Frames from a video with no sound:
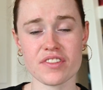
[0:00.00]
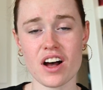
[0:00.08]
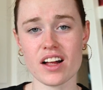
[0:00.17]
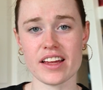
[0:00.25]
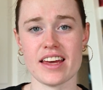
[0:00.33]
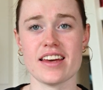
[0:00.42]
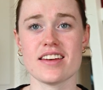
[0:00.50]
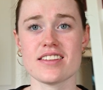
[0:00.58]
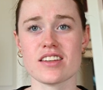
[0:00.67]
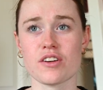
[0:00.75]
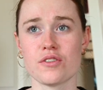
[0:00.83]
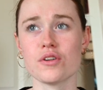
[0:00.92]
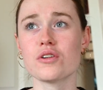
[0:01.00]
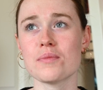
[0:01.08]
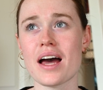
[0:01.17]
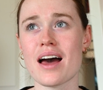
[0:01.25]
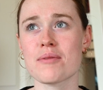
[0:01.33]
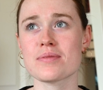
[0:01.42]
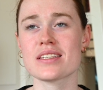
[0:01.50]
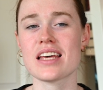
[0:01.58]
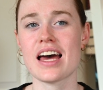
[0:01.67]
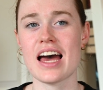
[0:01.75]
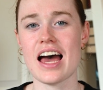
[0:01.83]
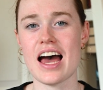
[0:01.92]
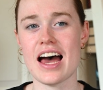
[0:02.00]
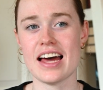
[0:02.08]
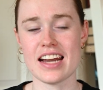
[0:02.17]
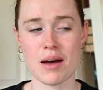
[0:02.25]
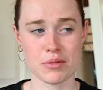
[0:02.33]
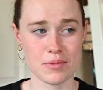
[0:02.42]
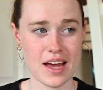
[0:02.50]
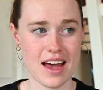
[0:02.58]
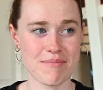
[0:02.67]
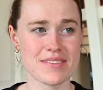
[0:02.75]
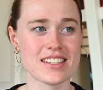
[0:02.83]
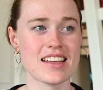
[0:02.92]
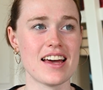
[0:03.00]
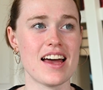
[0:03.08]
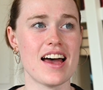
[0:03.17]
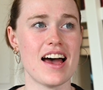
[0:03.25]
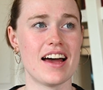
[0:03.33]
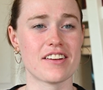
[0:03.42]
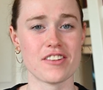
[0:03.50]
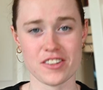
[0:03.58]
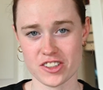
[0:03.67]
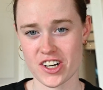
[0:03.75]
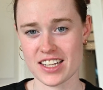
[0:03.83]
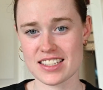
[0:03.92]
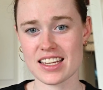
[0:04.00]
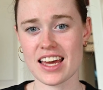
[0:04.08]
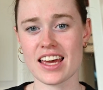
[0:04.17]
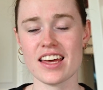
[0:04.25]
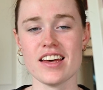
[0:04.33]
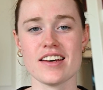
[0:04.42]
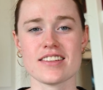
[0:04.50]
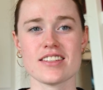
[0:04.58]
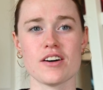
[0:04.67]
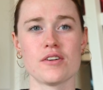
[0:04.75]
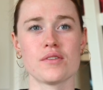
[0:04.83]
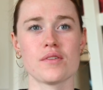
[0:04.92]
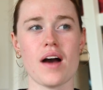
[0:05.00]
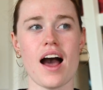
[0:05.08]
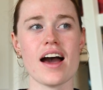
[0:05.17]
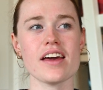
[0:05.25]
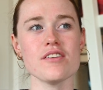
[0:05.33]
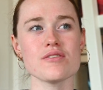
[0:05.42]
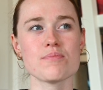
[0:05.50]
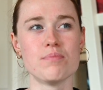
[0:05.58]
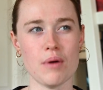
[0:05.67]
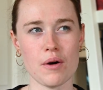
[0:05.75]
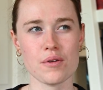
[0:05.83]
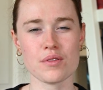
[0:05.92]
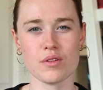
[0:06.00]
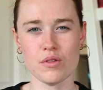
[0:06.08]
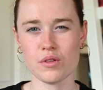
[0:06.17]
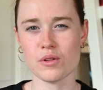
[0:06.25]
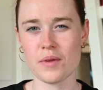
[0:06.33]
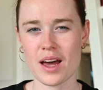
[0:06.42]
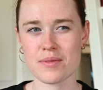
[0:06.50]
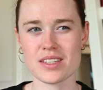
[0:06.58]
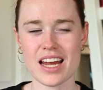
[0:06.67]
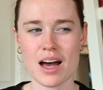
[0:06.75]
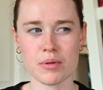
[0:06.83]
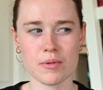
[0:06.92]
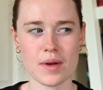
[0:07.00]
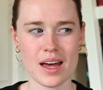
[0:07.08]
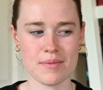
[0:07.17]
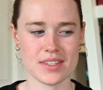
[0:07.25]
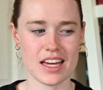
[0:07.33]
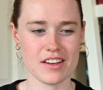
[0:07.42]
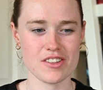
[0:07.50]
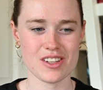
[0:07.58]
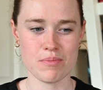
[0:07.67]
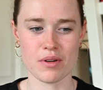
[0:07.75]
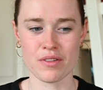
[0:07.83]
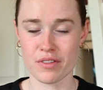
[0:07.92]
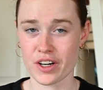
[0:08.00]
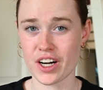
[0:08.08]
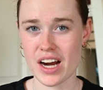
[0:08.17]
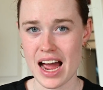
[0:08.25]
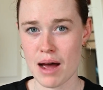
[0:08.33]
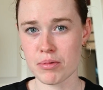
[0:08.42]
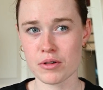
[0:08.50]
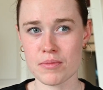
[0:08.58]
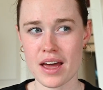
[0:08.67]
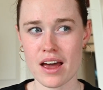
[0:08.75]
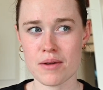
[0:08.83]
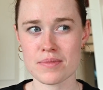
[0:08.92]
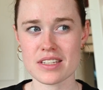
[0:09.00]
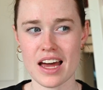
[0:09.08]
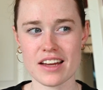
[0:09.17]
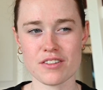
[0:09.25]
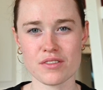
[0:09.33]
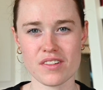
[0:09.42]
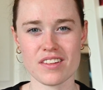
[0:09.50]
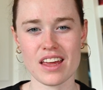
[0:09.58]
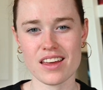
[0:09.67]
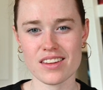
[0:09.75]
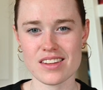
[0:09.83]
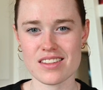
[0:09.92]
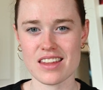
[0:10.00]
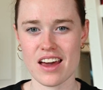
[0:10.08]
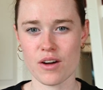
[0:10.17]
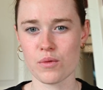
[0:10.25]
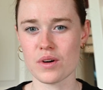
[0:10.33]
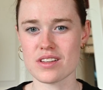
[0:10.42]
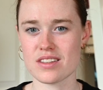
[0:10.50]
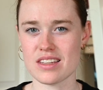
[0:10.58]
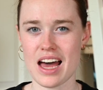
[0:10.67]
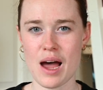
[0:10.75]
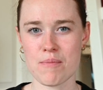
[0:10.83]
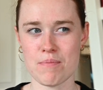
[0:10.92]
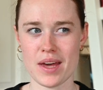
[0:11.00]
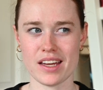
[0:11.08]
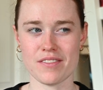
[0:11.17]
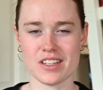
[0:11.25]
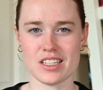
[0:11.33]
of all is Google Maps and Apple Maps and Google Translate. So I use both Google Maps and Apple Maps. I usually prefer Apple Maps. I don't think that there was that big of a